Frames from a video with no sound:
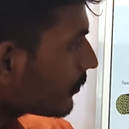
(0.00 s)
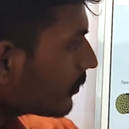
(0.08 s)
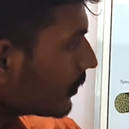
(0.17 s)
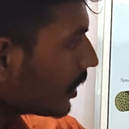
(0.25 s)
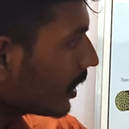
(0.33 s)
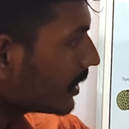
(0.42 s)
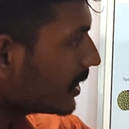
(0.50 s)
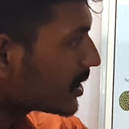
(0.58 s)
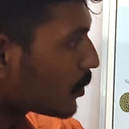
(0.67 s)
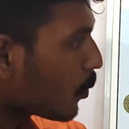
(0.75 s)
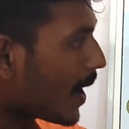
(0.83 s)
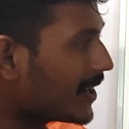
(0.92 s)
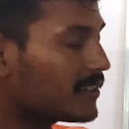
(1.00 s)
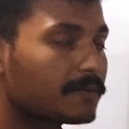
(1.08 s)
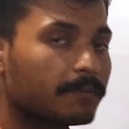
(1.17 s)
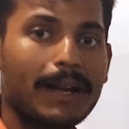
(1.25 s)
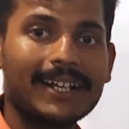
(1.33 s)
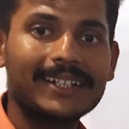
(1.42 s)
this white
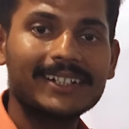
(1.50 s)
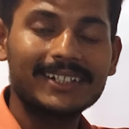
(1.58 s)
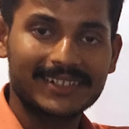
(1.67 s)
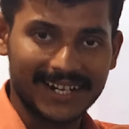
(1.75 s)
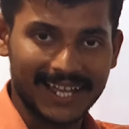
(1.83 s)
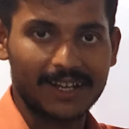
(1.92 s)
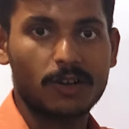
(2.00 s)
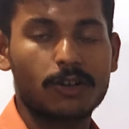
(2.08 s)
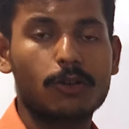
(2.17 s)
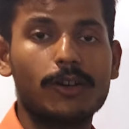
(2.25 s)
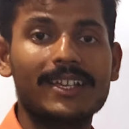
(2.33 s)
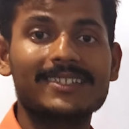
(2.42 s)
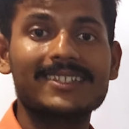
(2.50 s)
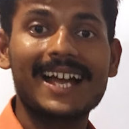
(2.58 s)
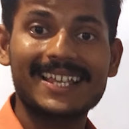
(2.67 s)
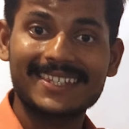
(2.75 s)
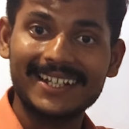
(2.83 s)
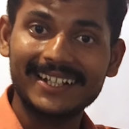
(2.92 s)
matter track, or called as the
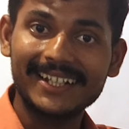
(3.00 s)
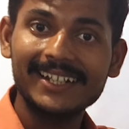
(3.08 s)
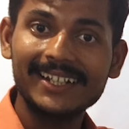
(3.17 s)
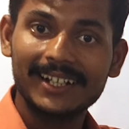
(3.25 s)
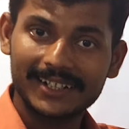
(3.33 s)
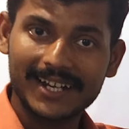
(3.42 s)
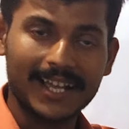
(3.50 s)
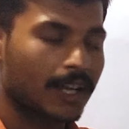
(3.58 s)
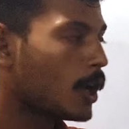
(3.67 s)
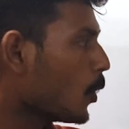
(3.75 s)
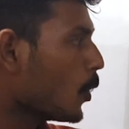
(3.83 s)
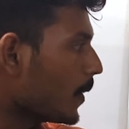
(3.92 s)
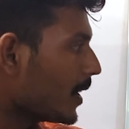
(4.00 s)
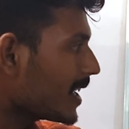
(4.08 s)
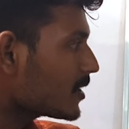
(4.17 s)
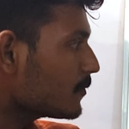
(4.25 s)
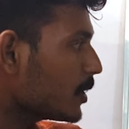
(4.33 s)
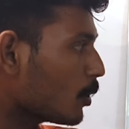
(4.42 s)
ascending track. Whereas we
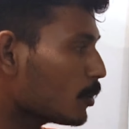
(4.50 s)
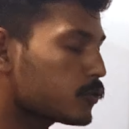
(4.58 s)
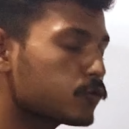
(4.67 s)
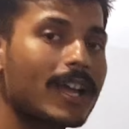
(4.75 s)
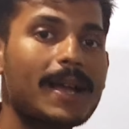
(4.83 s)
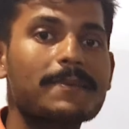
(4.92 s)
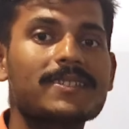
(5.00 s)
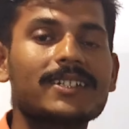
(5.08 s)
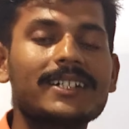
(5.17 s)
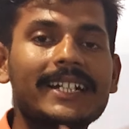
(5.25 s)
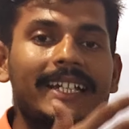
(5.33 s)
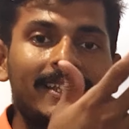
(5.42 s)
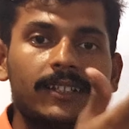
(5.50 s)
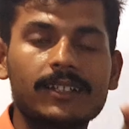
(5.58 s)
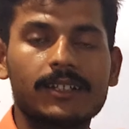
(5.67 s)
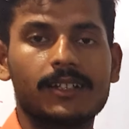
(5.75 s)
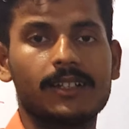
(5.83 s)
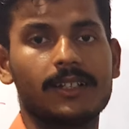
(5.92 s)
also have certain
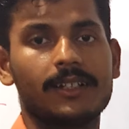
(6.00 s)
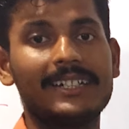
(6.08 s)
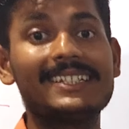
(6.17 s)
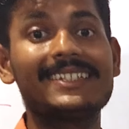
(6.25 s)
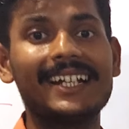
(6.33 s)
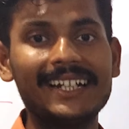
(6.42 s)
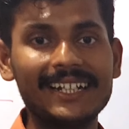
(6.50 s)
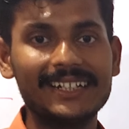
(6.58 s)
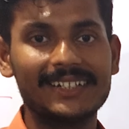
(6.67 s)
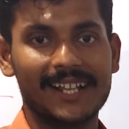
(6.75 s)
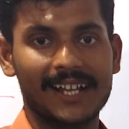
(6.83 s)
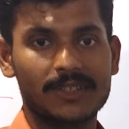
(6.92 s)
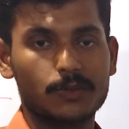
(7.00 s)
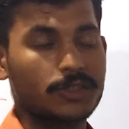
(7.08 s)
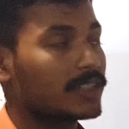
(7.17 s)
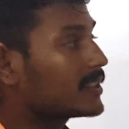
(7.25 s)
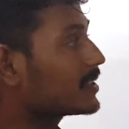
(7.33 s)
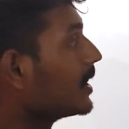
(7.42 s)
uh, descending tracks, which is
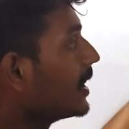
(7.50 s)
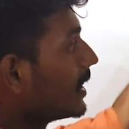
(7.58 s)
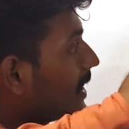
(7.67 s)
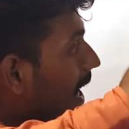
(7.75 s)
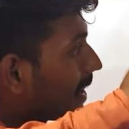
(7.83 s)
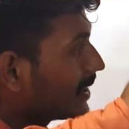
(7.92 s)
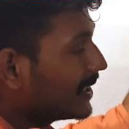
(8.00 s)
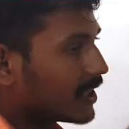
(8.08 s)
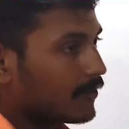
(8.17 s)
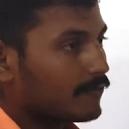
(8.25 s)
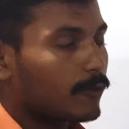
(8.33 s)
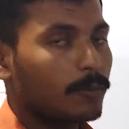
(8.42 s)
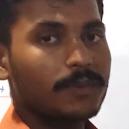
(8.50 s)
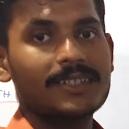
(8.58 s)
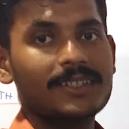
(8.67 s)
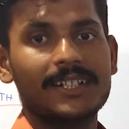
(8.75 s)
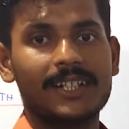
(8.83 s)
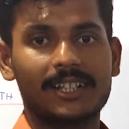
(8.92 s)
directly come from the
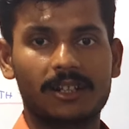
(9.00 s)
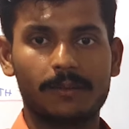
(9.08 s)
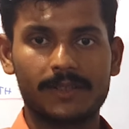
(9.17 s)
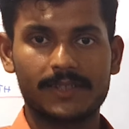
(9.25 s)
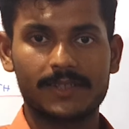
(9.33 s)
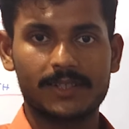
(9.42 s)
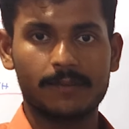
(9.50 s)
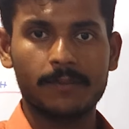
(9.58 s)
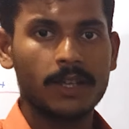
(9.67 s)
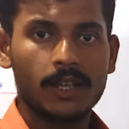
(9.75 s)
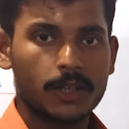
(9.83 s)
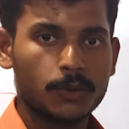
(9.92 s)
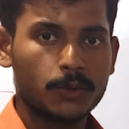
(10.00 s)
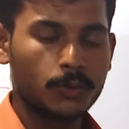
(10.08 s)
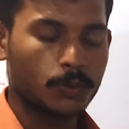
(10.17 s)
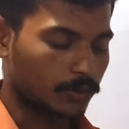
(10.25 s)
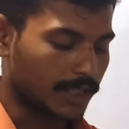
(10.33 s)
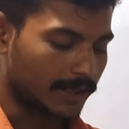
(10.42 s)
central nervous system. You know
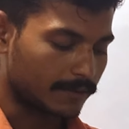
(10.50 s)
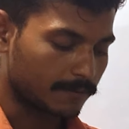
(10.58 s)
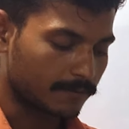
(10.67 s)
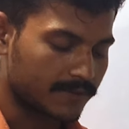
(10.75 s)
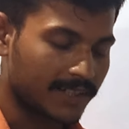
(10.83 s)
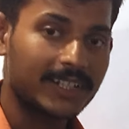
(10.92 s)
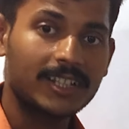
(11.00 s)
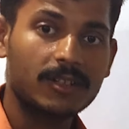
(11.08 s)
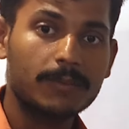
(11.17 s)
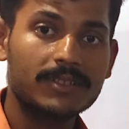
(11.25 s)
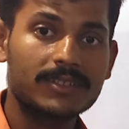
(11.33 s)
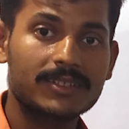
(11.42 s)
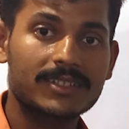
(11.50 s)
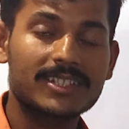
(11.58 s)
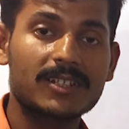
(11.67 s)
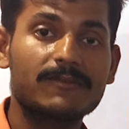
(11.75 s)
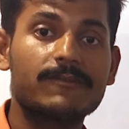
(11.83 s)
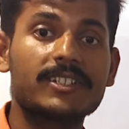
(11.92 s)
that central nervous system
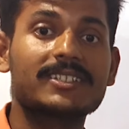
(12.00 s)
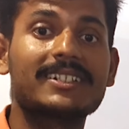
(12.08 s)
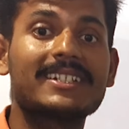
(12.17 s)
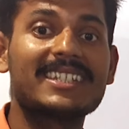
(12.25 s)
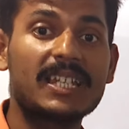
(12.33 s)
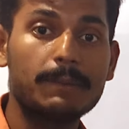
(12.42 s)
first received the